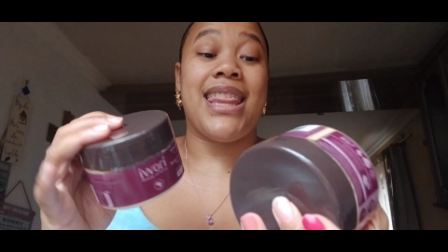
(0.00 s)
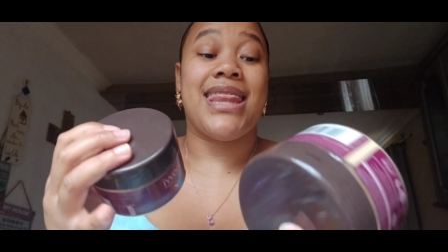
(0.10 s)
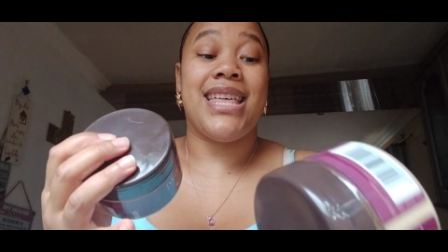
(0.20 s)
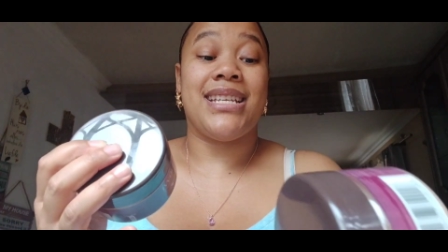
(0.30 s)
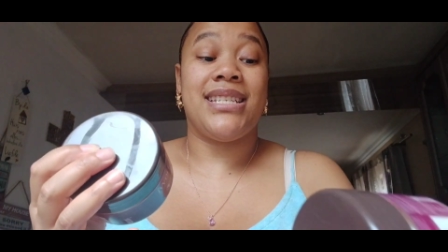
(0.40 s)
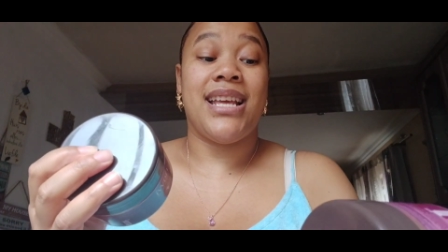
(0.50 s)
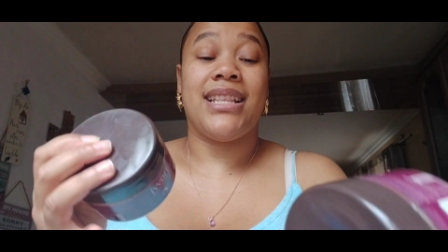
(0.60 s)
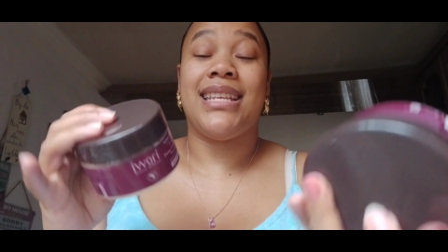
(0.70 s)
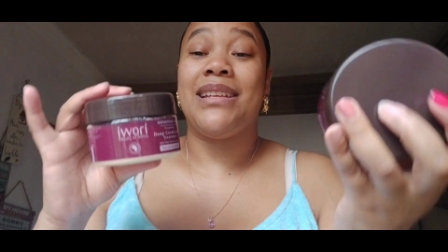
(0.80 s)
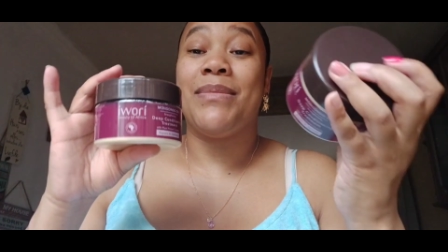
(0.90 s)
This
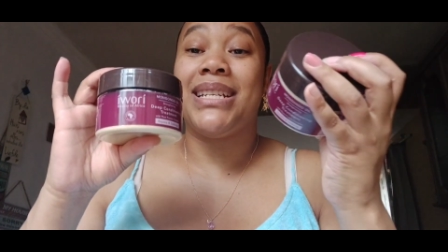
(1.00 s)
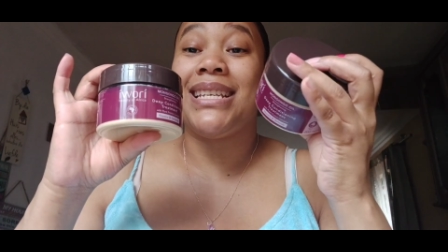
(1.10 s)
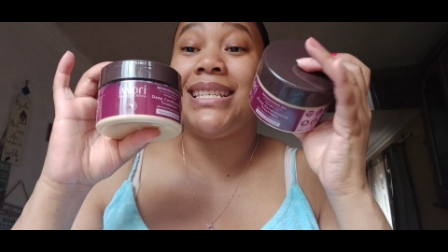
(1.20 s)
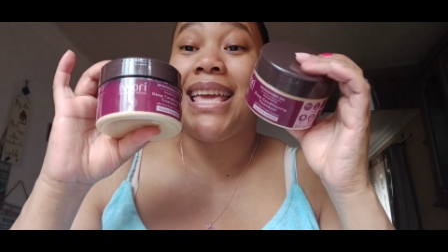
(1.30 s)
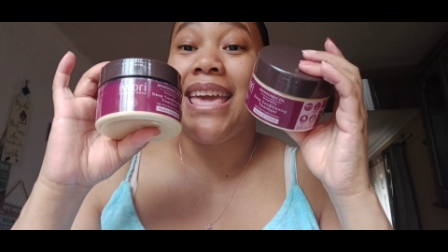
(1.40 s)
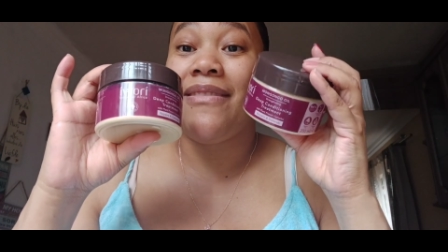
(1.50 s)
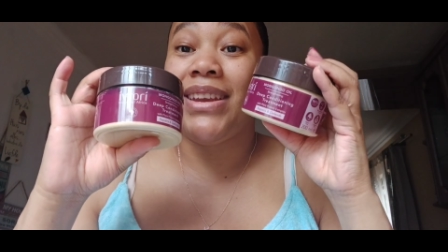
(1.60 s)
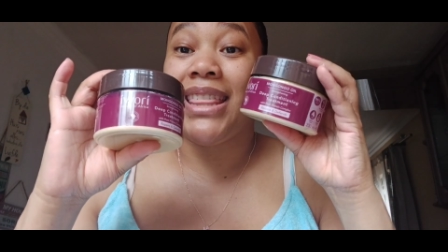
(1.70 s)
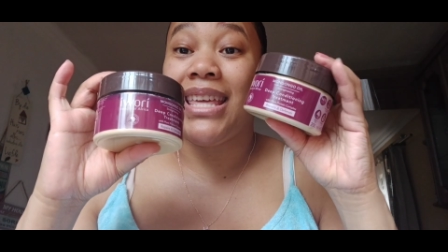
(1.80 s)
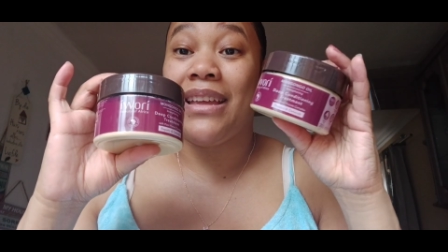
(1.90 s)
treatment is
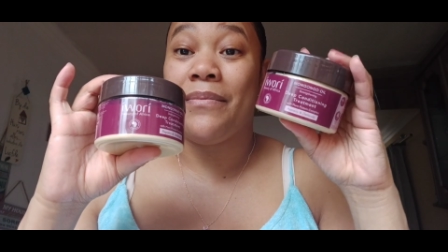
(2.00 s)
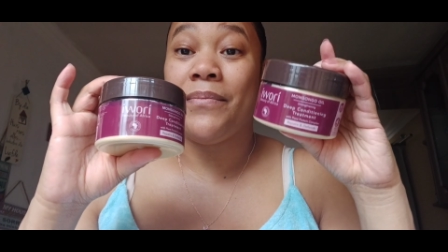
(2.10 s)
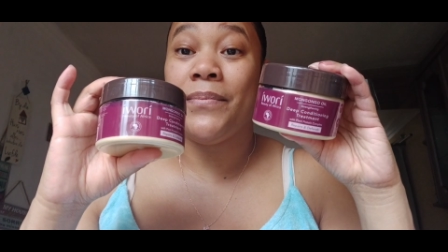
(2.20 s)
everything.